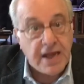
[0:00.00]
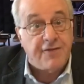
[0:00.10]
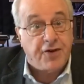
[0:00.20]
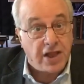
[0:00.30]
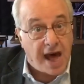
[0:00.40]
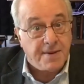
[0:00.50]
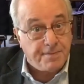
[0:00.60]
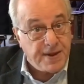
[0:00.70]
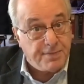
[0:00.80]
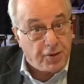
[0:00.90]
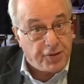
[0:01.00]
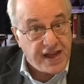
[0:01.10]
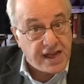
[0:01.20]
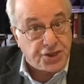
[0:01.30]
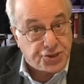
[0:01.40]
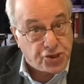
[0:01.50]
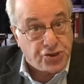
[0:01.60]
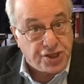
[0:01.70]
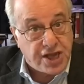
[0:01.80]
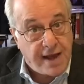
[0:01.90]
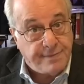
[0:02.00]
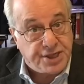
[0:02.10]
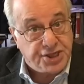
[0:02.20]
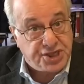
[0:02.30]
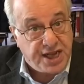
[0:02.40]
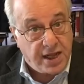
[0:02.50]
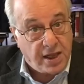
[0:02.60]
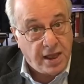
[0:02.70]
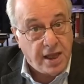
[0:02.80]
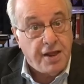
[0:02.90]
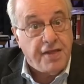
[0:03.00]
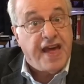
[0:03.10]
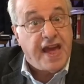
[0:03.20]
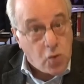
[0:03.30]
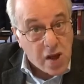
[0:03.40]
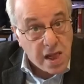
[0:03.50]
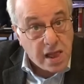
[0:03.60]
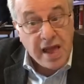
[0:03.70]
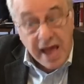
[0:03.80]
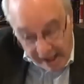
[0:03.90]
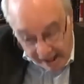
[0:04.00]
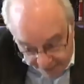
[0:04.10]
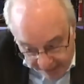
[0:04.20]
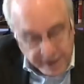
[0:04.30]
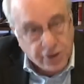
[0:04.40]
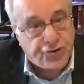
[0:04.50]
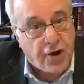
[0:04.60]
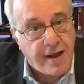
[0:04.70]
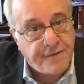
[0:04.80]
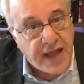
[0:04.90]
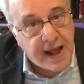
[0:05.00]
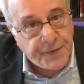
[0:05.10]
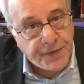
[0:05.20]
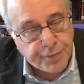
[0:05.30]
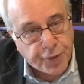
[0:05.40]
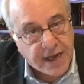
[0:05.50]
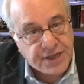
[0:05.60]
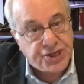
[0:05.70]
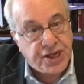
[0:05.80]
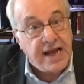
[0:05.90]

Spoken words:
If a lot of people think it's a good time to sell, they will, and that'll drive down the price.